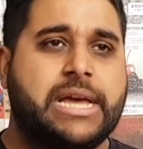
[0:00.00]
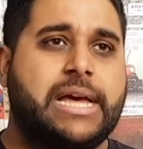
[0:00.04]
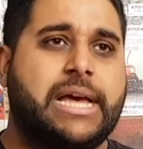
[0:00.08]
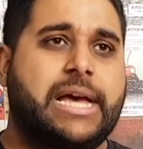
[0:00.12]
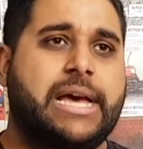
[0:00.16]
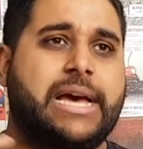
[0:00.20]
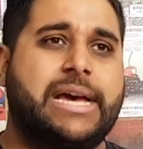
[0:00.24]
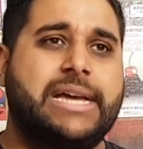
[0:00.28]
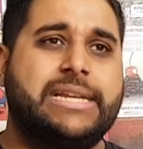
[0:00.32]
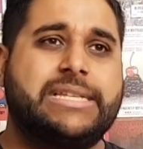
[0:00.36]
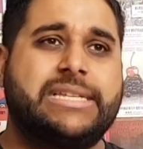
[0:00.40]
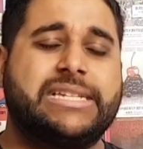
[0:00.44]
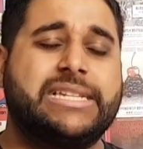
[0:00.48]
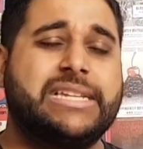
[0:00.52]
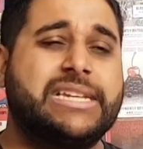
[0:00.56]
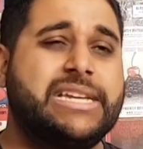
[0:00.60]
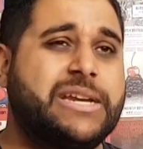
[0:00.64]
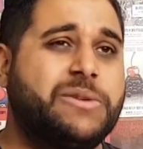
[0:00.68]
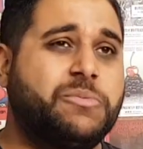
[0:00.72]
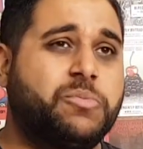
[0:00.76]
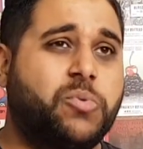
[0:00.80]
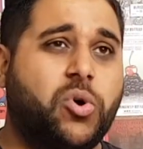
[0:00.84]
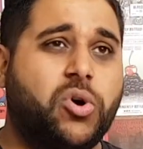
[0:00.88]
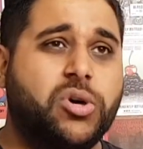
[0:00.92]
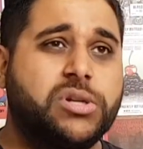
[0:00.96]
Doesn't
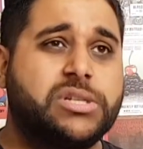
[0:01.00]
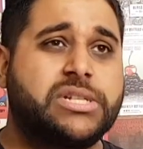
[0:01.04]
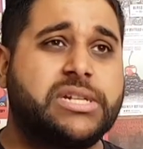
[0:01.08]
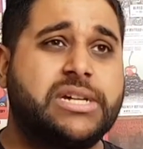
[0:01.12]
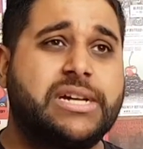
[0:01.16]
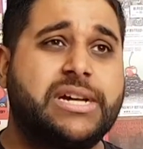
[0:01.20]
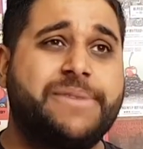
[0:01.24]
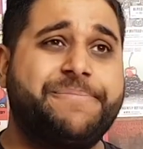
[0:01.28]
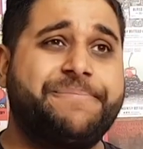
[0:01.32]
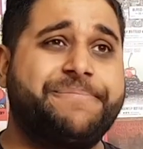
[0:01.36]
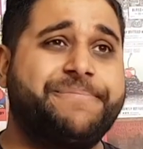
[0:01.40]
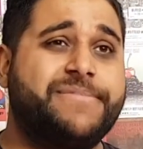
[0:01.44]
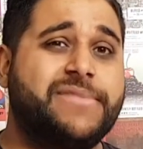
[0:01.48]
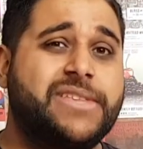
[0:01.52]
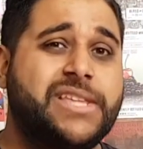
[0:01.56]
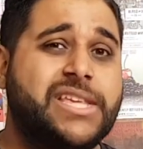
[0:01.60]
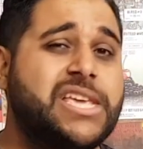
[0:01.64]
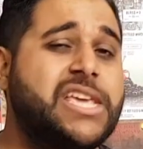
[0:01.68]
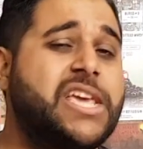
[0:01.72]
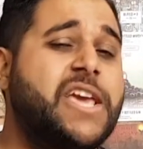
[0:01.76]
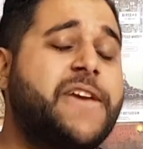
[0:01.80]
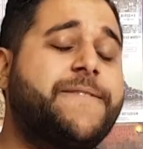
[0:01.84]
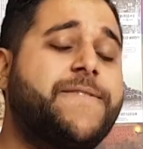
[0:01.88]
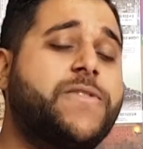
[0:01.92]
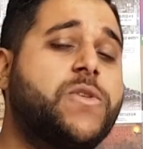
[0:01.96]
need water.
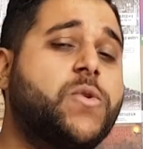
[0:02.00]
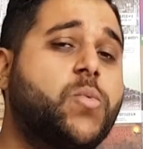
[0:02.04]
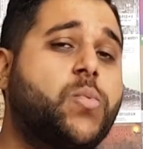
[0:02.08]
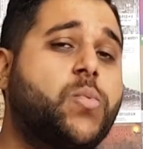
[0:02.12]
If you